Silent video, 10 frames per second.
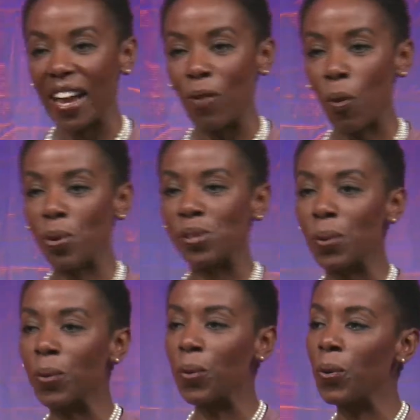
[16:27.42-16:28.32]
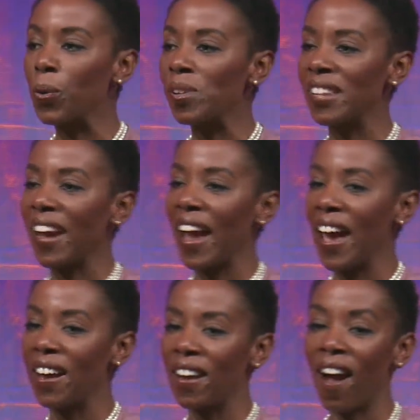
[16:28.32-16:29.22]
What was so cool was that I
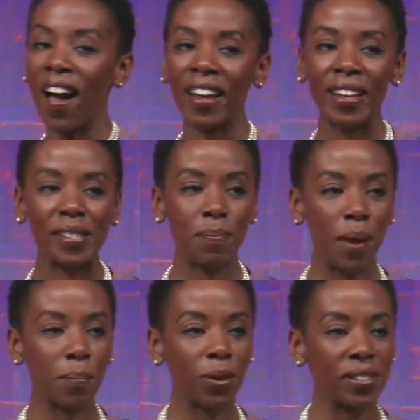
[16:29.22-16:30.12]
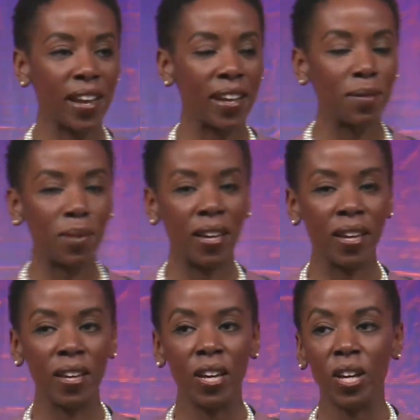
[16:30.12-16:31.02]
had an audience member say to
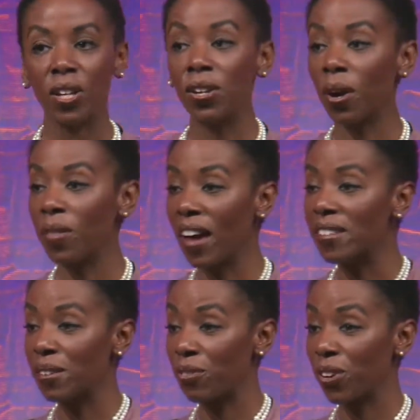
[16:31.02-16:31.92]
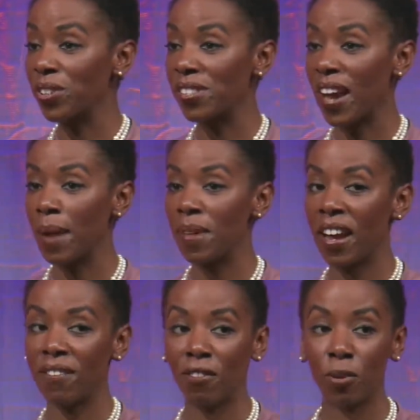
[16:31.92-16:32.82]
me, you know, that is the first time that
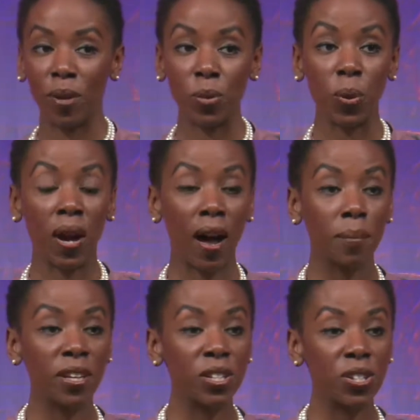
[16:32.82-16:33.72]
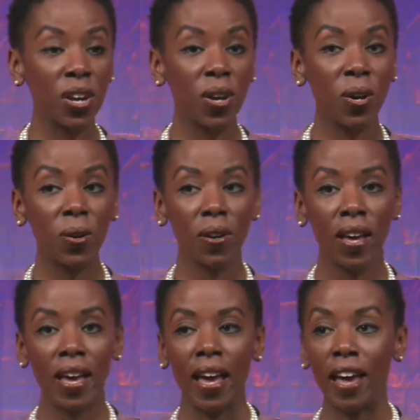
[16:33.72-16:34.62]
I've ever been to a comedy show
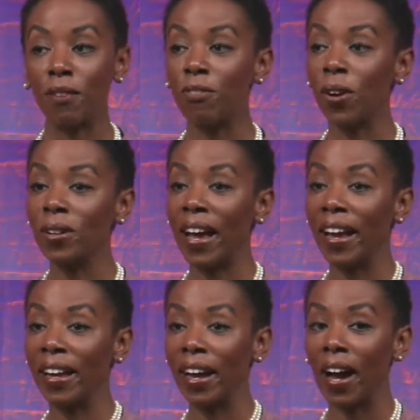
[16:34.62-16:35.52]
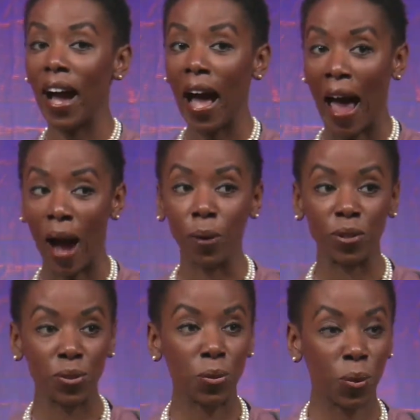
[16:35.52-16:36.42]
and felt like our
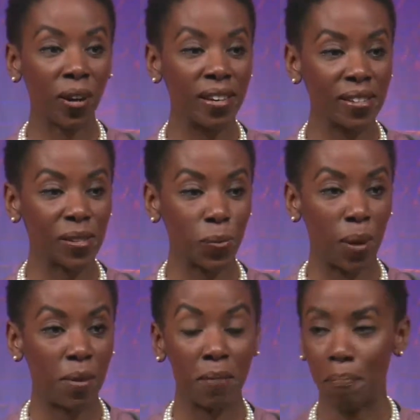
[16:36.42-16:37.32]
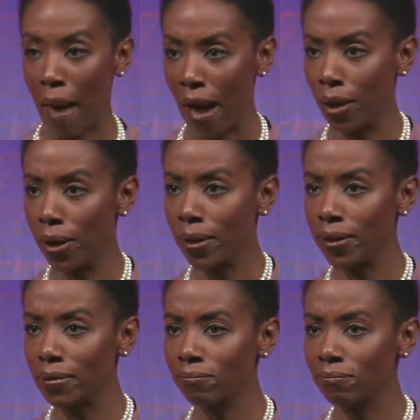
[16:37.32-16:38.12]
stories as women mattered.